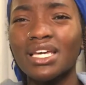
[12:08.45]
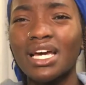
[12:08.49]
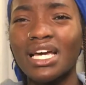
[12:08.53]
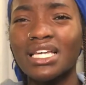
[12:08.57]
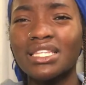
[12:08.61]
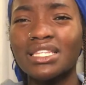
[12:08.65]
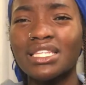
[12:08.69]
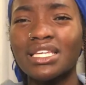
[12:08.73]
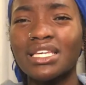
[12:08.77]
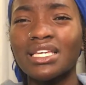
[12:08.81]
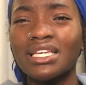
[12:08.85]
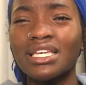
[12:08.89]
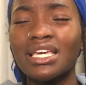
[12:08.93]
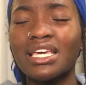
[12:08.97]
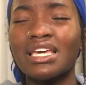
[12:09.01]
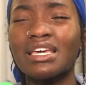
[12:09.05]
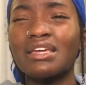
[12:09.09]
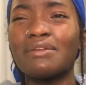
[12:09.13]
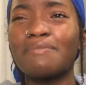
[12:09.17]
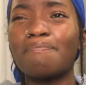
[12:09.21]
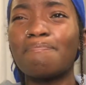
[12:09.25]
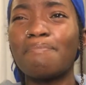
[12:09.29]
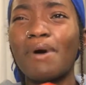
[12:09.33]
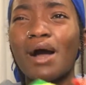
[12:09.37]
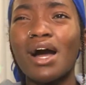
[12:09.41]
I think,
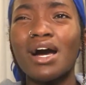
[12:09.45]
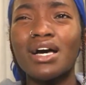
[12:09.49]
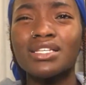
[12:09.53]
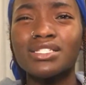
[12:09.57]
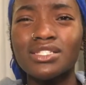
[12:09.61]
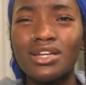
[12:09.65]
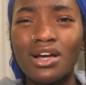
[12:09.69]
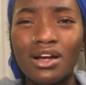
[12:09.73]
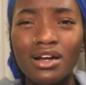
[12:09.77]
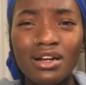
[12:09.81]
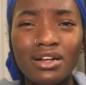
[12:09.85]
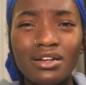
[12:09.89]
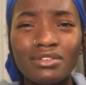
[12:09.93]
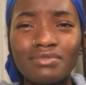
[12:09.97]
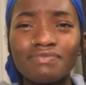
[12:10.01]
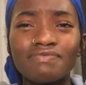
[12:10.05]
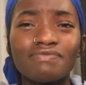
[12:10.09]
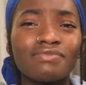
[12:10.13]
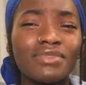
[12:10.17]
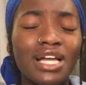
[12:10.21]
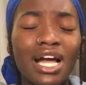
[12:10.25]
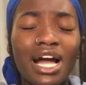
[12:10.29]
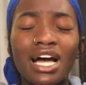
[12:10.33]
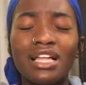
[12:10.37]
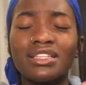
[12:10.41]
and Bozart.
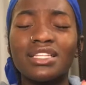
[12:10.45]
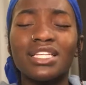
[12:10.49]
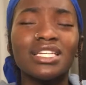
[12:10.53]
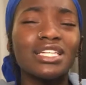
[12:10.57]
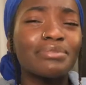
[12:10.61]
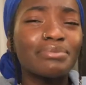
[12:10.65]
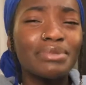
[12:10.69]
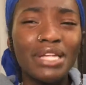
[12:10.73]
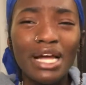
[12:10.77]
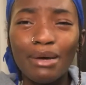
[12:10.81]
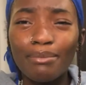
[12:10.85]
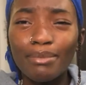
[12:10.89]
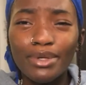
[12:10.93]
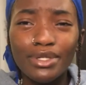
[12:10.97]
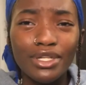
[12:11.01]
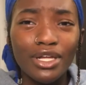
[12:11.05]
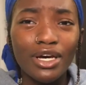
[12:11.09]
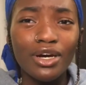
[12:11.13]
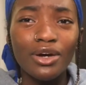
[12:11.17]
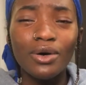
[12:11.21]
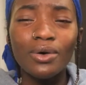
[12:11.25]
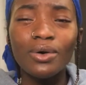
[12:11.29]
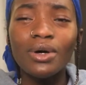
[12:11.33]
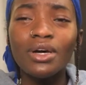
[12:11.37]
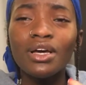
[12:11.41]
I'll link it down
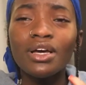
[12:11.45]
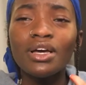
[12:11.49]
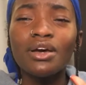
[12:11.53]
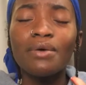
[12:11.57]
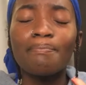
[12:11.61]
below.